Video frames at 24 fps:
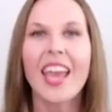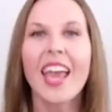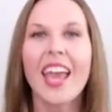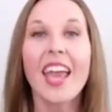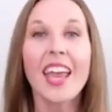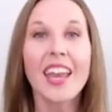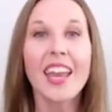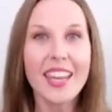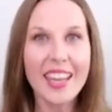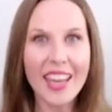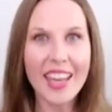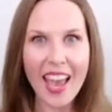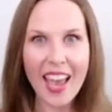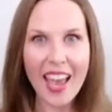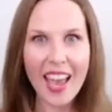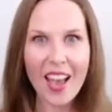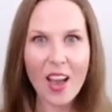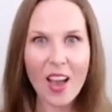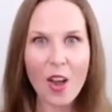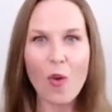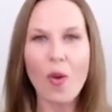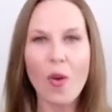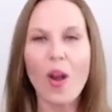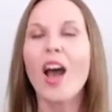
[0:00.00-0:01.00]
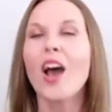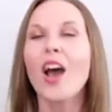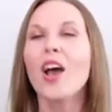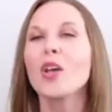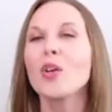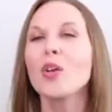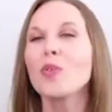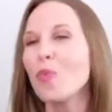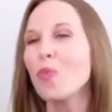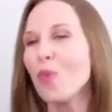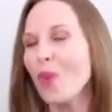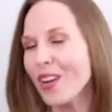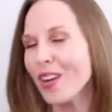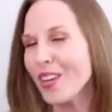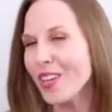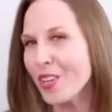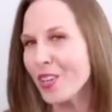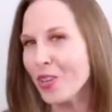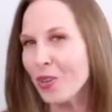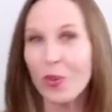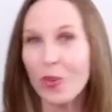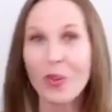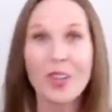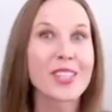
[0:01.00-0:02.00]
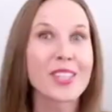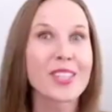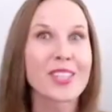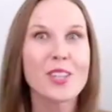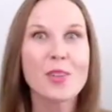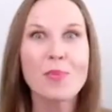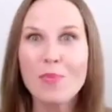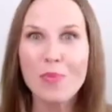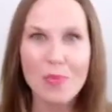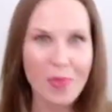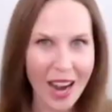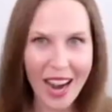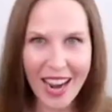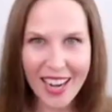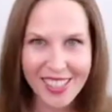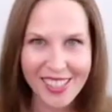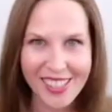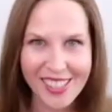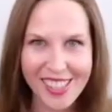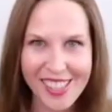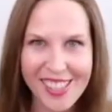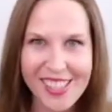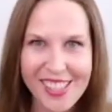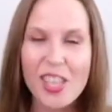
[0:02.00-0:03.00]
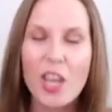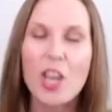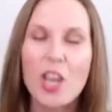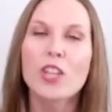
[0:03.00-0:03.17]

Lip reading: And now I want you to practice.